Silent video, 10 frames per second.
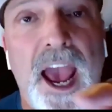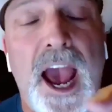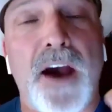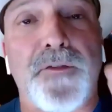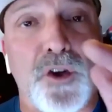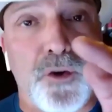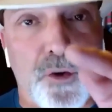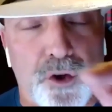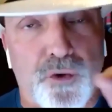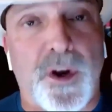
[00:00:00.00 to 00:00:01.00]
have
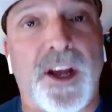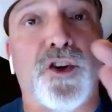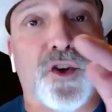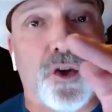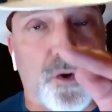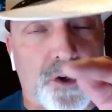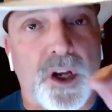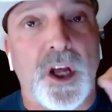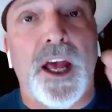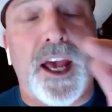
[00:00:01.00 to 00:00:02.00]
to and dread
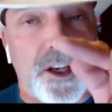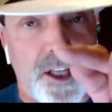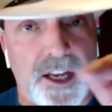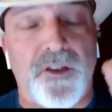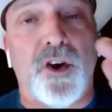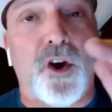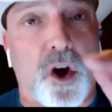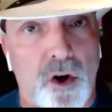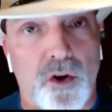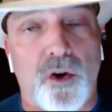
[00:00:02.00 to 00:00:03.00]
to and get in the
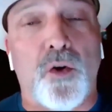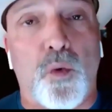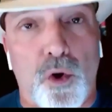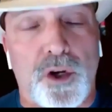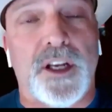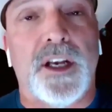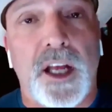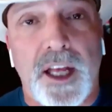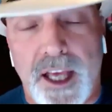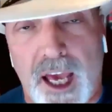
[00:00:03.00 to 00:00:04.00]
car and go to work
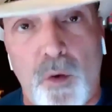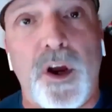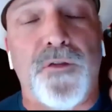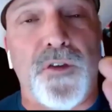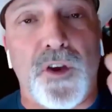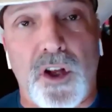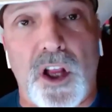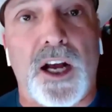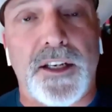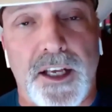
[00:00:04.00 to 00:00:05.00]
and can't wait for the
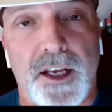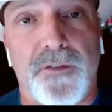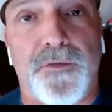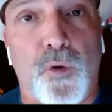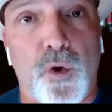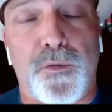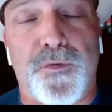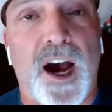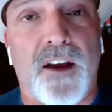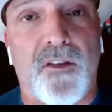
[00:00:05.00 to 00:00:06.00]
clock to hit 4
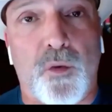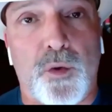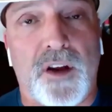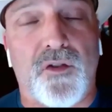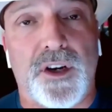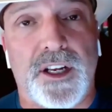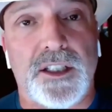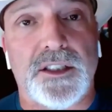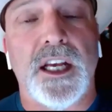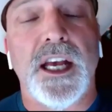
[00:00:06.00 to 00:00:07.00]
or 5 or whatever
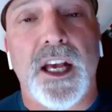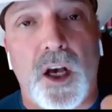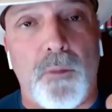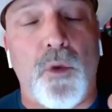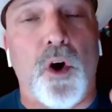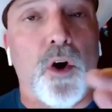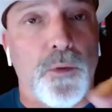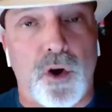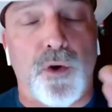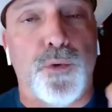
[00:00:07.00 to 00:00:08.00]
it is, come
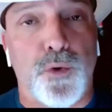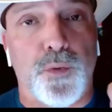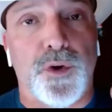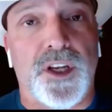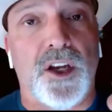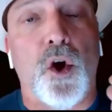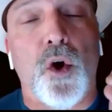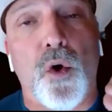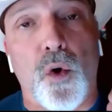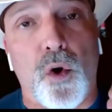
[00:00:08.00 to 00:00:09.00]
home and go through the routine.
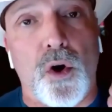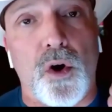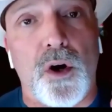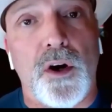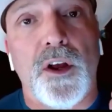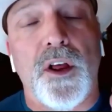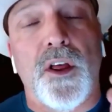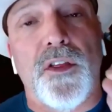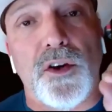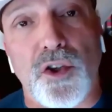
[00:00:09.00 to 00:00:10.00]
Or
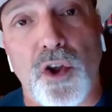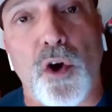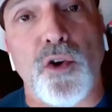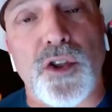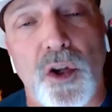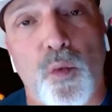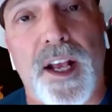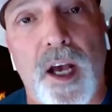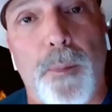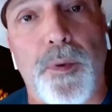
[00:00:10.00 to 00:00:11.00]
there's those that
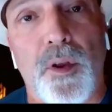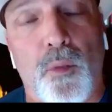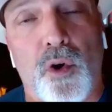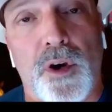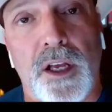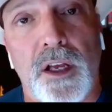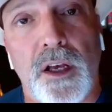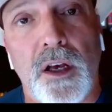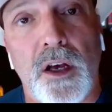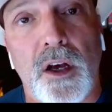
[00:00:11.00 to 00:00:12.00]
wake up in the
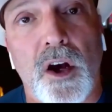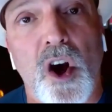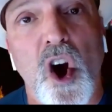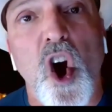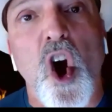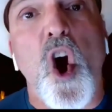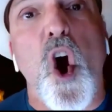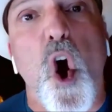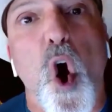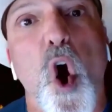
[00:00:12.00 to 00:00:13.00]
morning
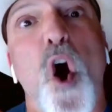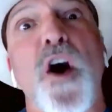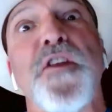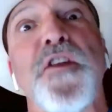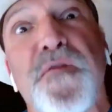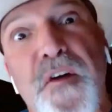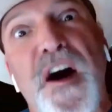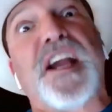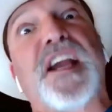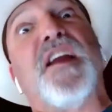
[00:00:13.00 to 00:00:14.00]
on
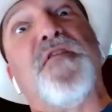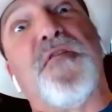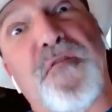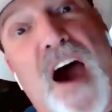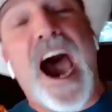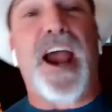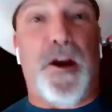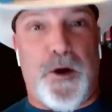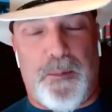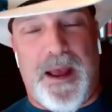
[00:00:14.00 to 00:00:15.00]
fucking
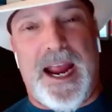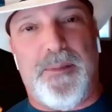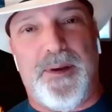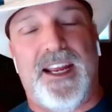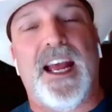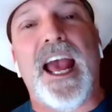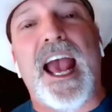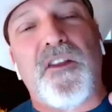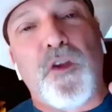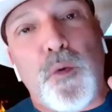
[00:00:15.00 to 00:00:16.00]
fire, baby.
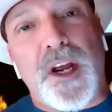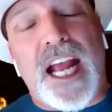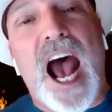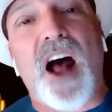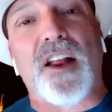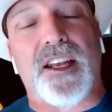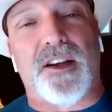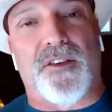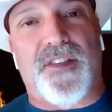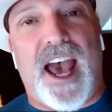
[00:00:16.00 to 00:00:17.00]
And the
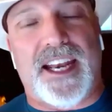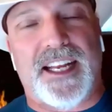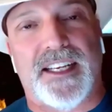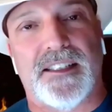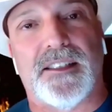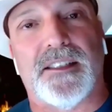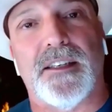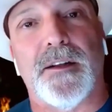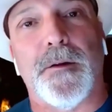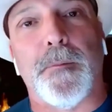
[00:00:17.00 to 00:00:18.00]
reality of that is
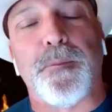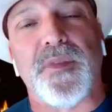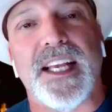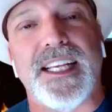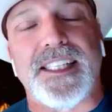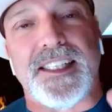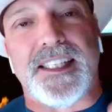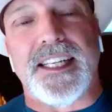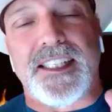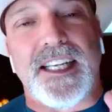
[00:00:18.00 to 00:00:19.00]

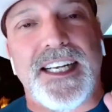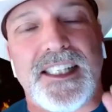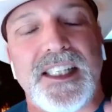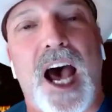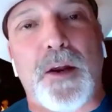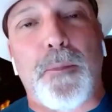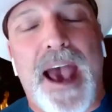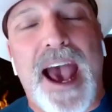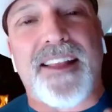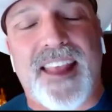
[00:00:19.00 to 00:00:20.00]
it's not
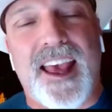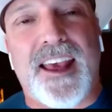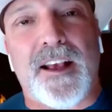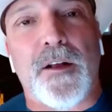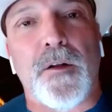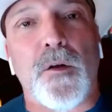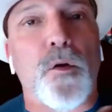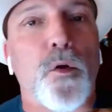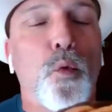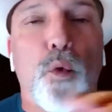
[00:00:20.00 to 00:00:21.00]
a bad thing.
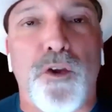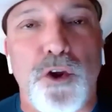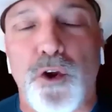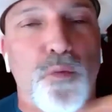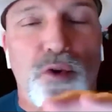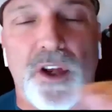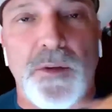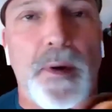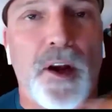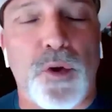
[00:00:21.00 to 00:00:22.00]
It doesn't
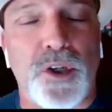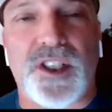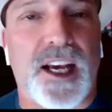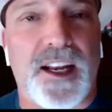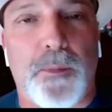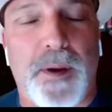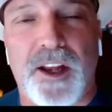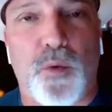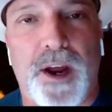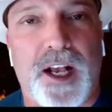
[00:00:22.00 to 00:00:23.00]
matter which side of the bed
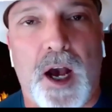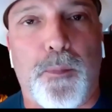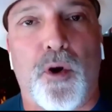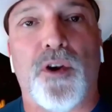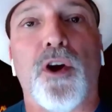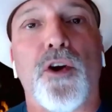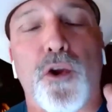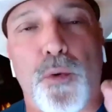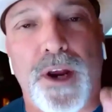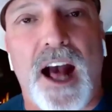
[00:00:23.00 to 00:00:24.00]
you wake up on. The
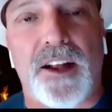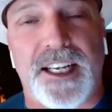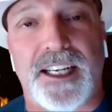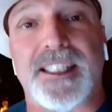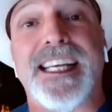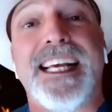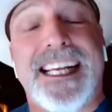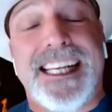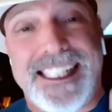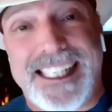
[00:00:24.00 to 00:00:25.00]
reality
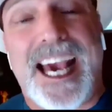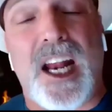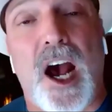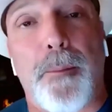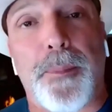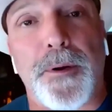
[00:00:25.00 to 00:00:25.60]
is get up,